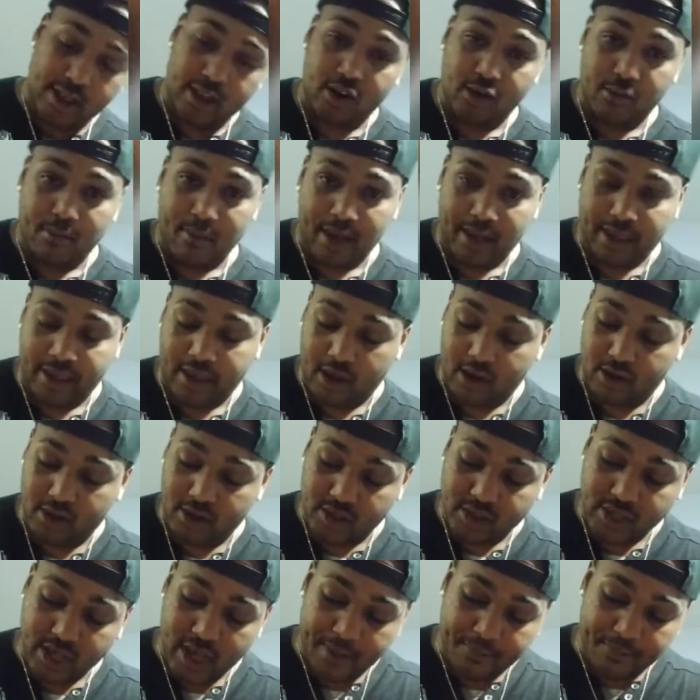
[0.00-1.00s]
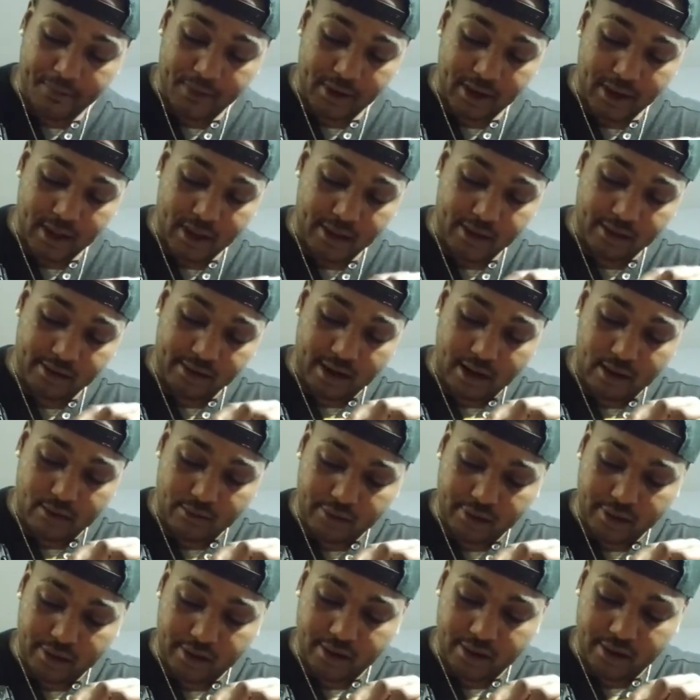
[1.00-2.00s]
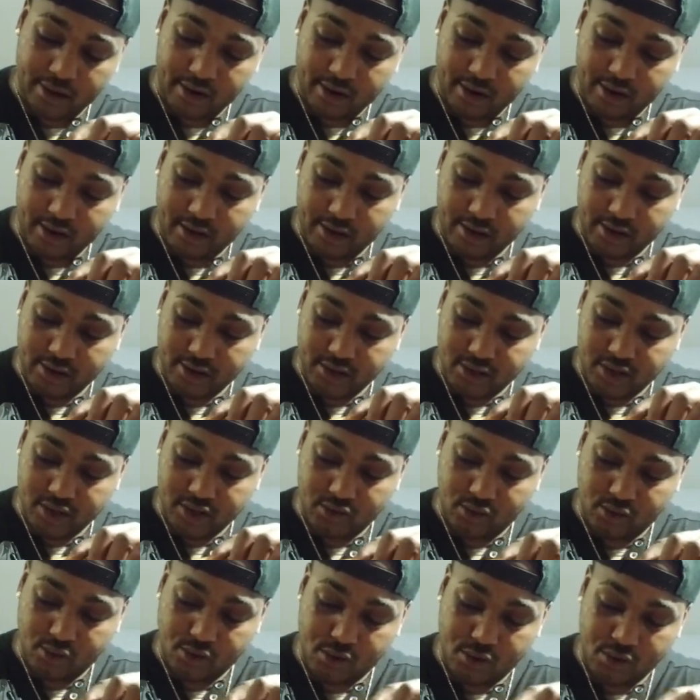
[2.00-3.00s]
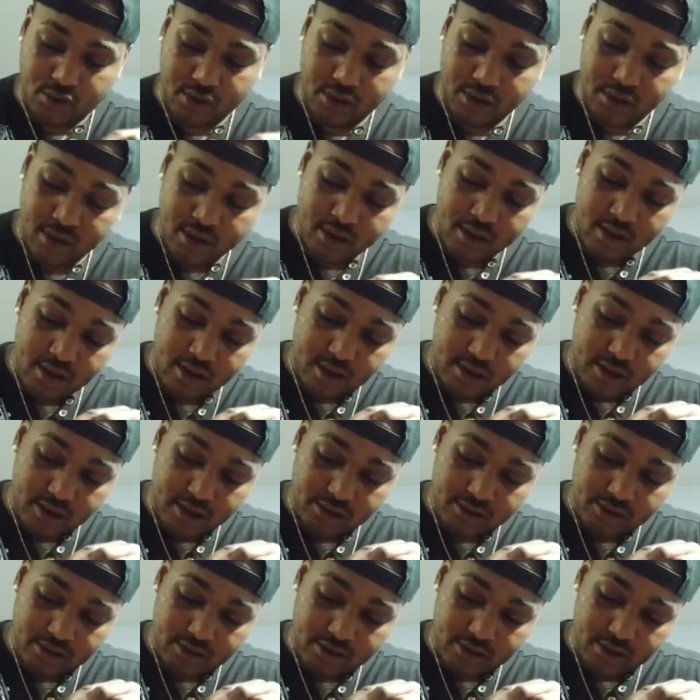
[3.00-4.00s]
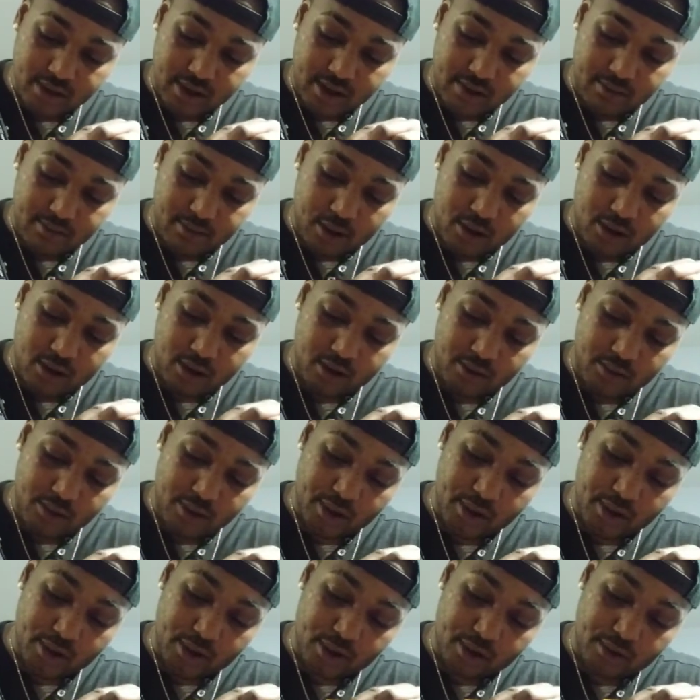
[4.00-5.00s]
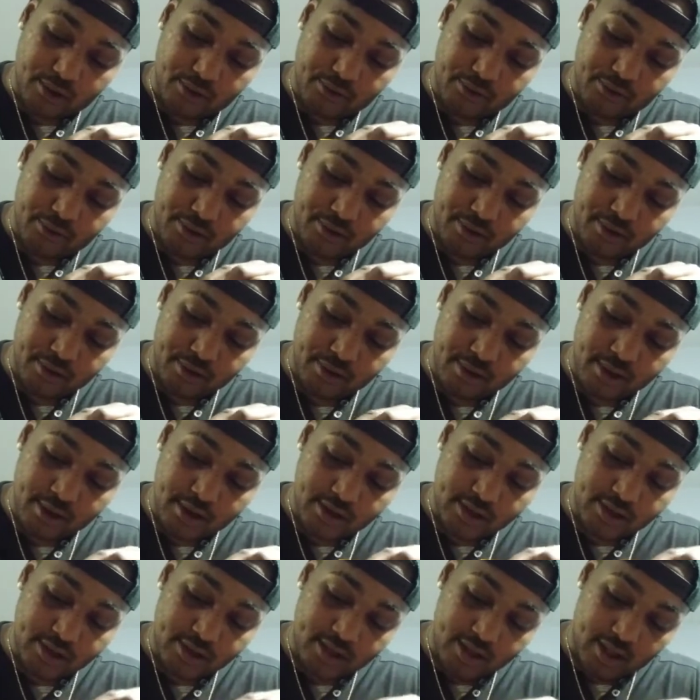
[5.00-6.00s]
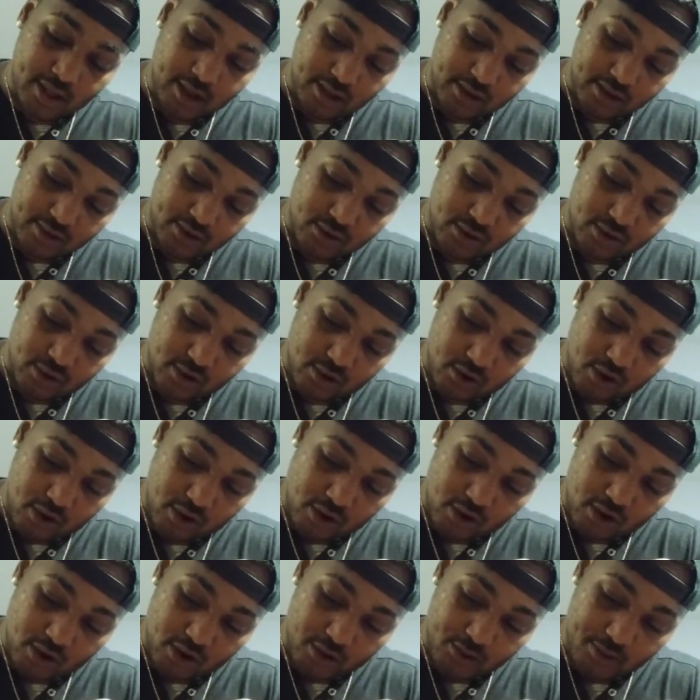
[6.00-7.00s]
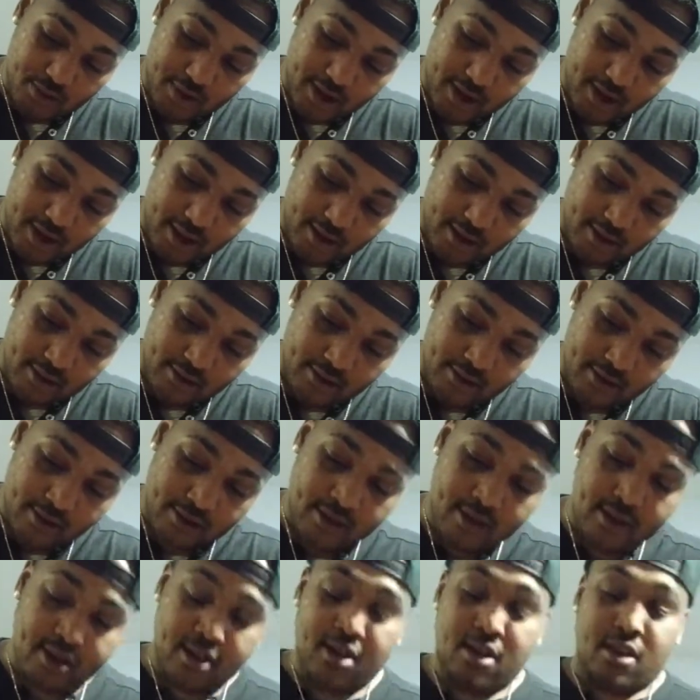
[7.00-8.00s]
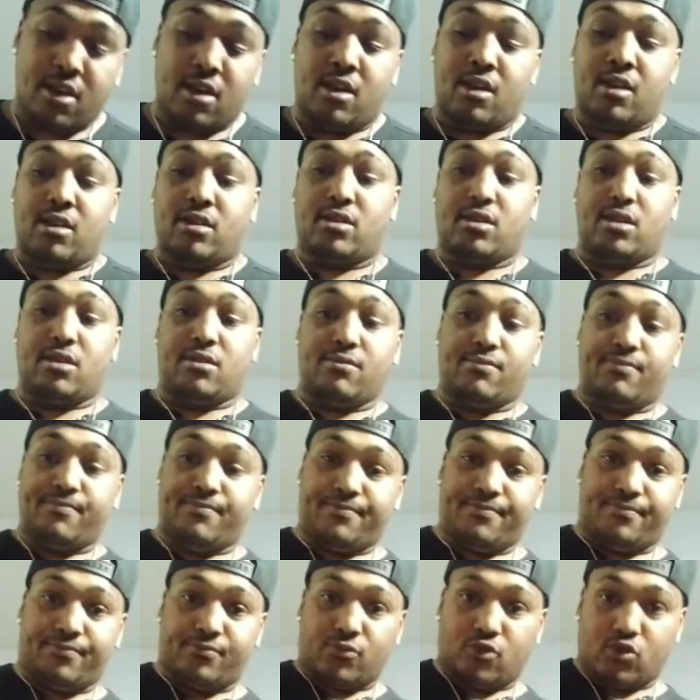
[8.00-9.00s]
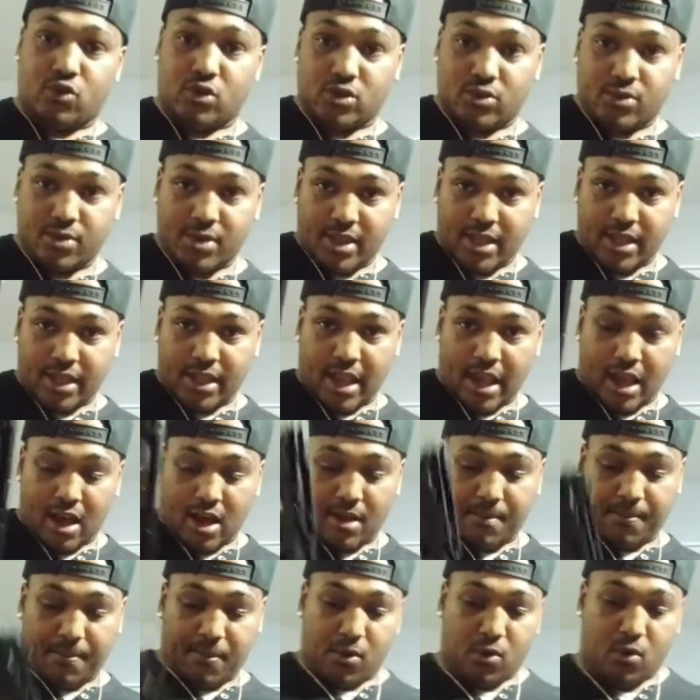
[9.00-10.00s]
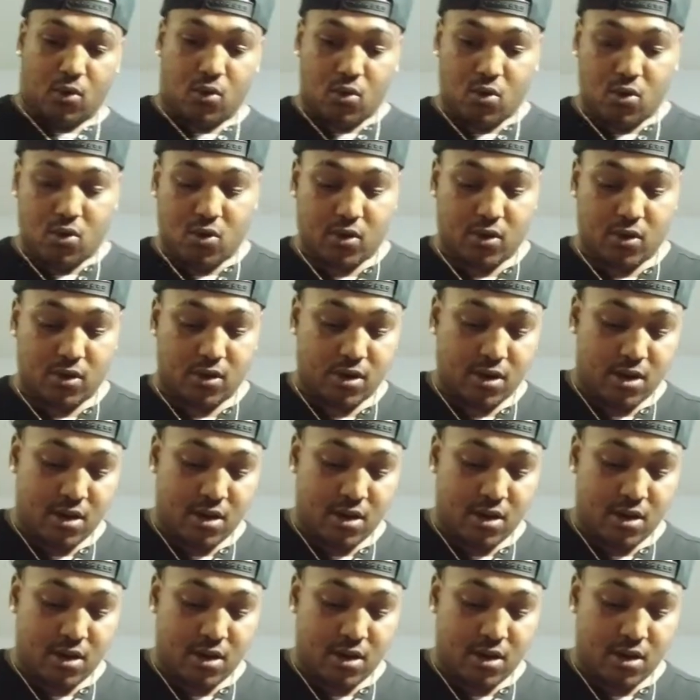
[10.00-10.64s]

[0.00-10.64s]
on my countertop or not, I don't care. It's just oil. It's gonna come all the way off, just like it's going all the way down. So once we get that up in oil,